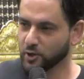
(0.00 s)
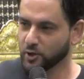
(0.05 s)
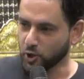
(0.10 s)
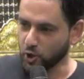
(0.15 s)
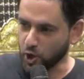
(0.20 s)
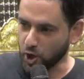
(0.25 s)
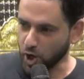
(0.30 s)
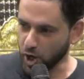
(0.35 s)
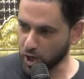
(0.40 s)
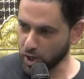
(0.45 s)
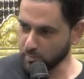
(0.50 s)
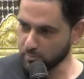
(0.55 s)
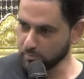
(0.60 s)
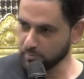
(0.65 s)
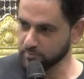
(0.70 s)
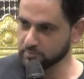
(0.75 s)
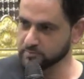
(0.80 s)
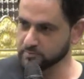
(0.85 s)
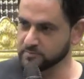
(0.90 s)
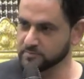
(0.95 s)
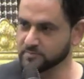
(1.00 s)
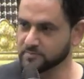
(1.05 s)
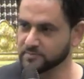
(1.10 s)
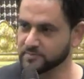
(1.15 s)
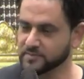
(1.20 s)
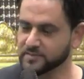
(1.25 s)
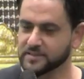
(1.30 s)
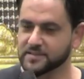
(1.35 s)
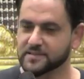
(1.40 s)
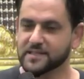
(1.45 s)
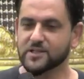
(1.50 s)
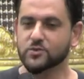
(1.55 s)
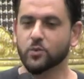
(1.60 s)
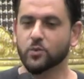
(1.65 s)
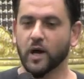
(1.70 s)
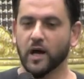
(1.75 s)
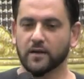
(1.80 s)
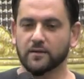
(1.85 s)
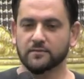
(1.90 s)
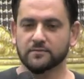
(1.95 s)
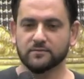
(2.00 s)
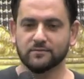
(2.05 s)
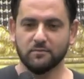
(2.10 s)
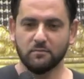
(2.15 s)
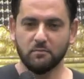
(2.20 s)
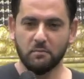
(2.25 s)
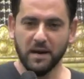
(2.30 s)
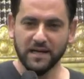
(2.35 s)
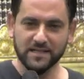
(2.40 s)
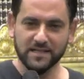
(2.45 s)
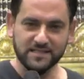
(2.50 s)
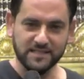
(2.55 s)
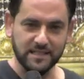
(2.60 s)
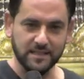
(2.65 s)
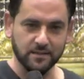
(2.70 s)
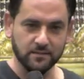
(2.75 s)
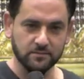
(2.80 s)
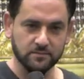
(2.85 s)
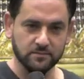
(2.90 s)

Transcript: Her garb says what? Modesty.